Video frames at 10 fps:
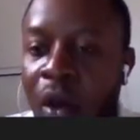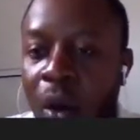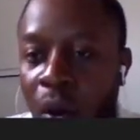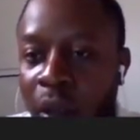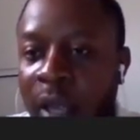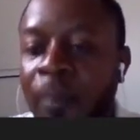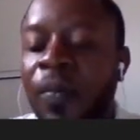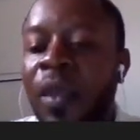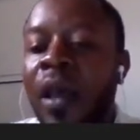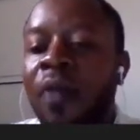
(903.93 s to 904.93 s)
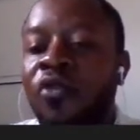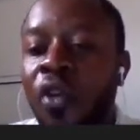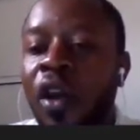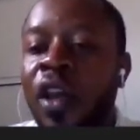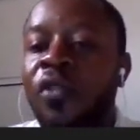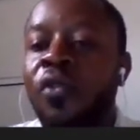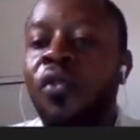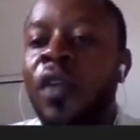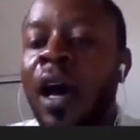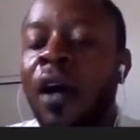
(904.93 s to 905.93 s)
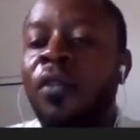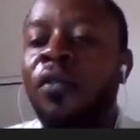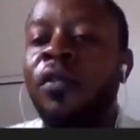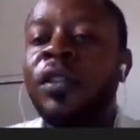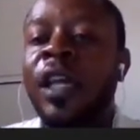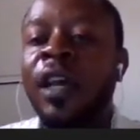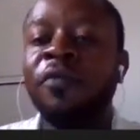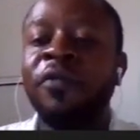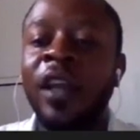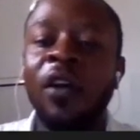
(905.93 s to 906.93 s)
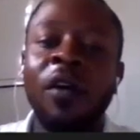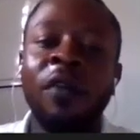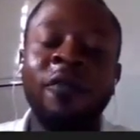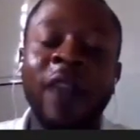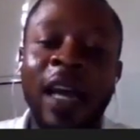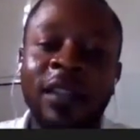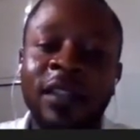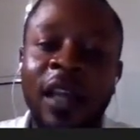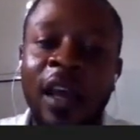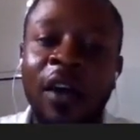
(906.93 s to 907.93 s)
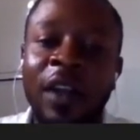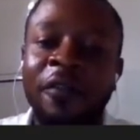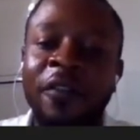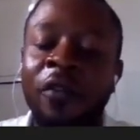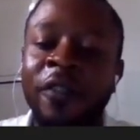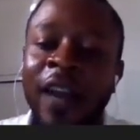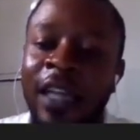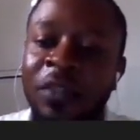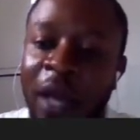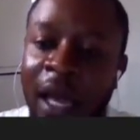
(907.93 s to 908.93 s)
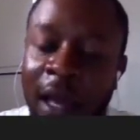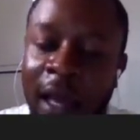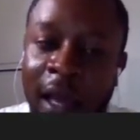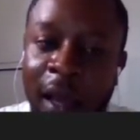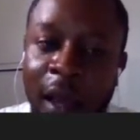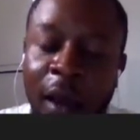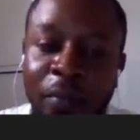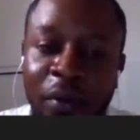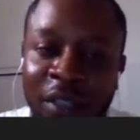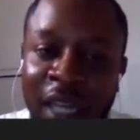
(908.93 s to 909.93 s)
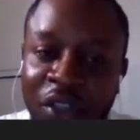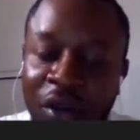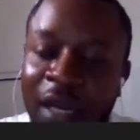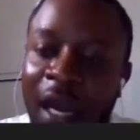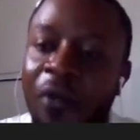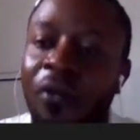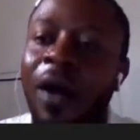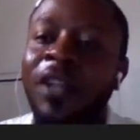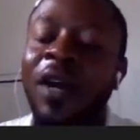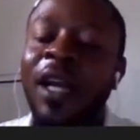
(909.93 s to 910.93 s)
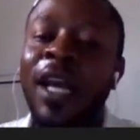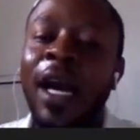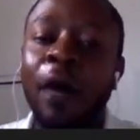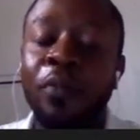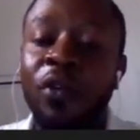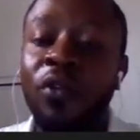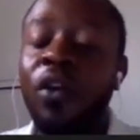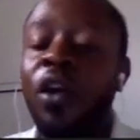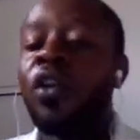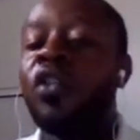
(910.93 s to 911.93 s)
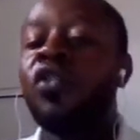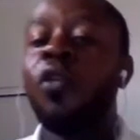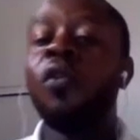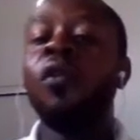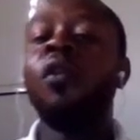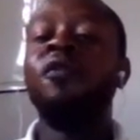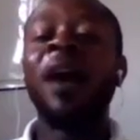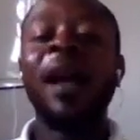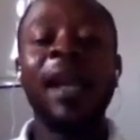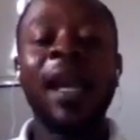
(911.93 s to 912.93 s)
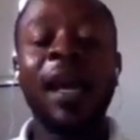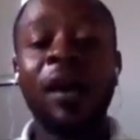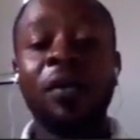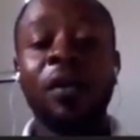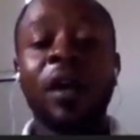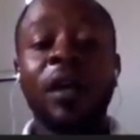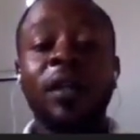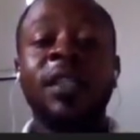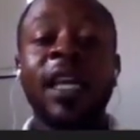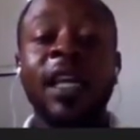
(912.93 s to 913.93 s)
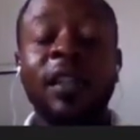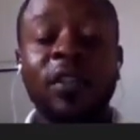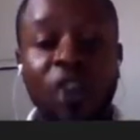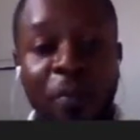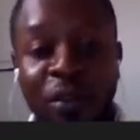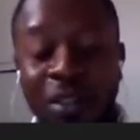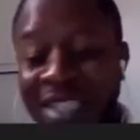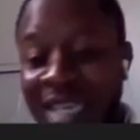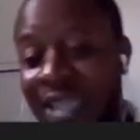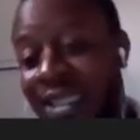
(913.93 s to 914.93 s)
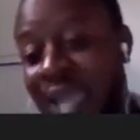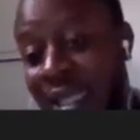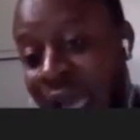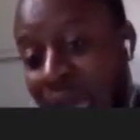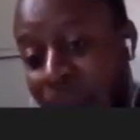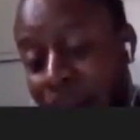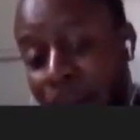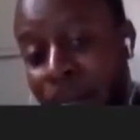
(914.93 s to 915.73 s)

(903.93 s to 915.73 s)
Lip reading: Okay, so you now the on-flight projection now will actually help you to overlay the WGS data